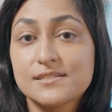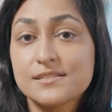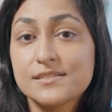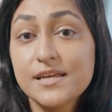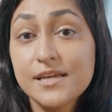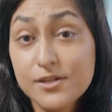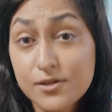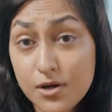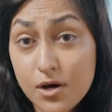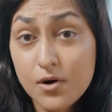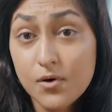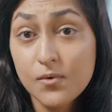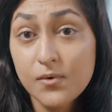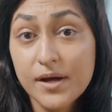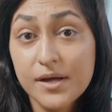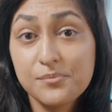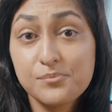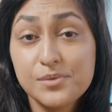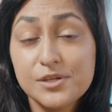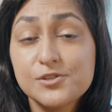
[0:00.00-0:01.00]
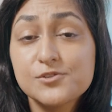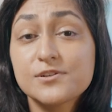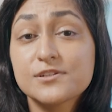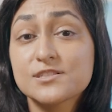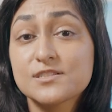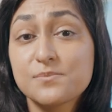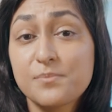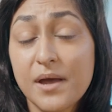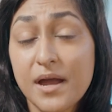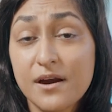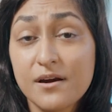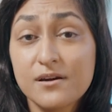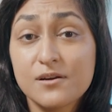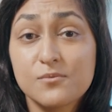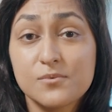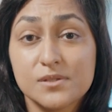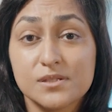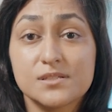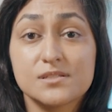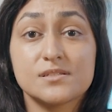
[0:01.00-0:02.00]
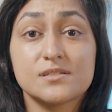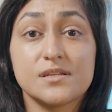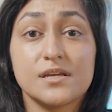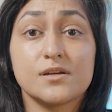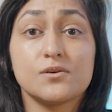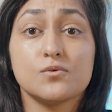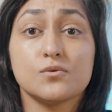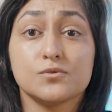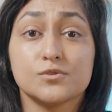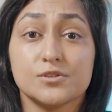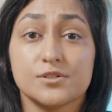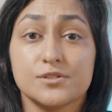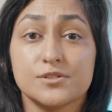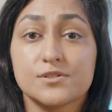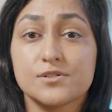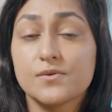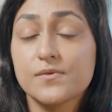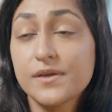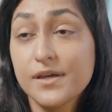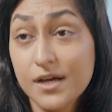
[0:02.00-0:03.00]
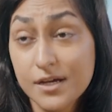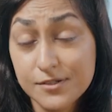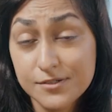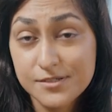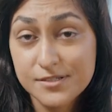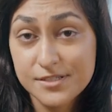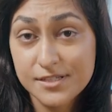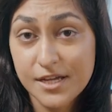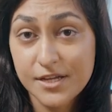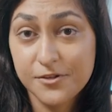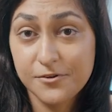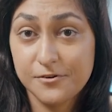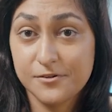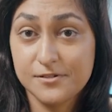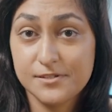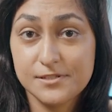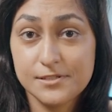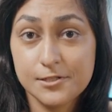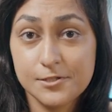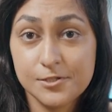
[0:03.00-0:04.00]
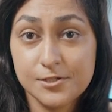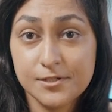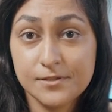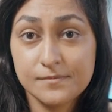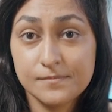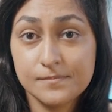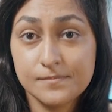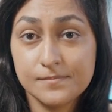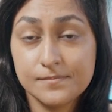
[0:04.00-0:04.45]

say no and be transparent with the stakeholder so they understand your decision.